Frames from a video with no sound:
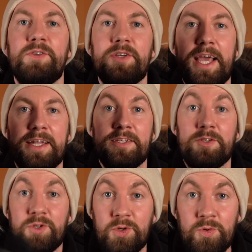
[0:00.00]
to get
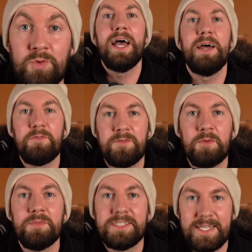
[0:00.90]
to and
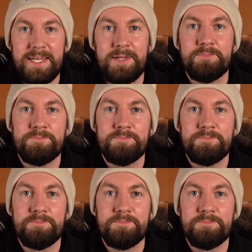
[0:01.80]
from the city.